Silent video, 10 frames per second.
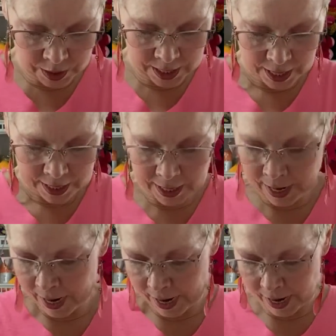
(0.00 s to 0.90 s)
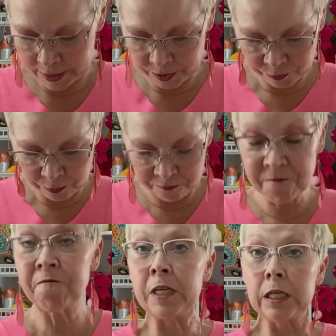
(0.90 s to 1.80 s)
that I had, different
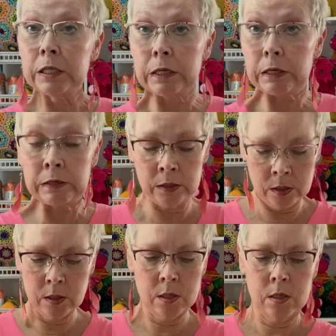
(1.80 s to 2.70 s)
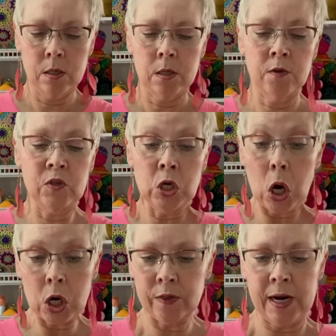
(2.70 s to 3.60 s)
feeling of
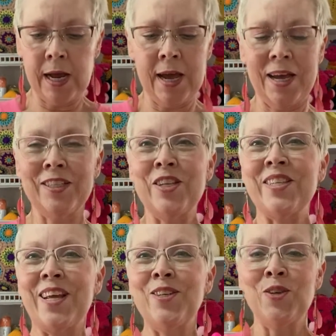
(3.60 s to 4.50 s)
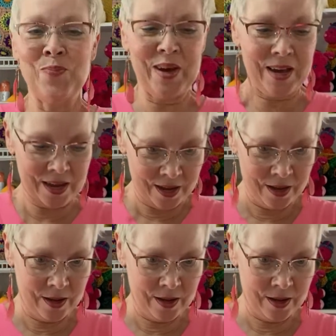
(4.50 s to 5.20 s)
yarn that I had to send to my